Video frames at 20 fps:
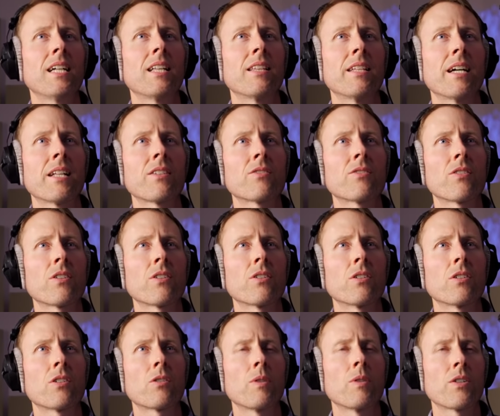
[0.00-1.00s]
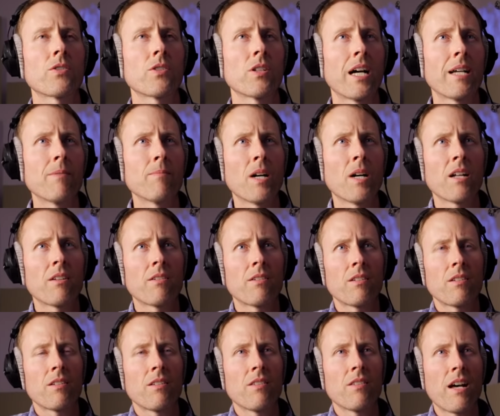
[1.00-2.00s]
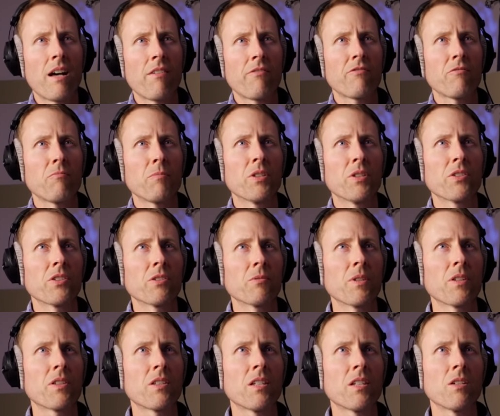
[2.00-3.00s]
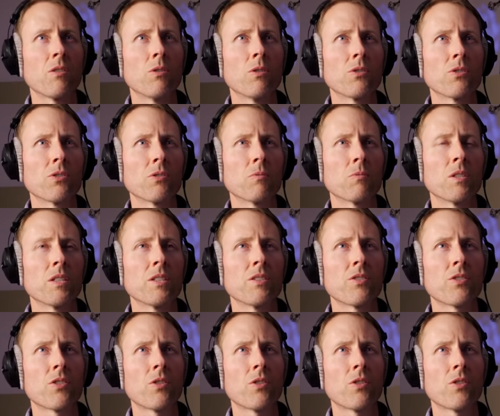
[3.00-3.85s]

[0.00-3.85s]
that's a good question. I'm not that familiar with the older ones,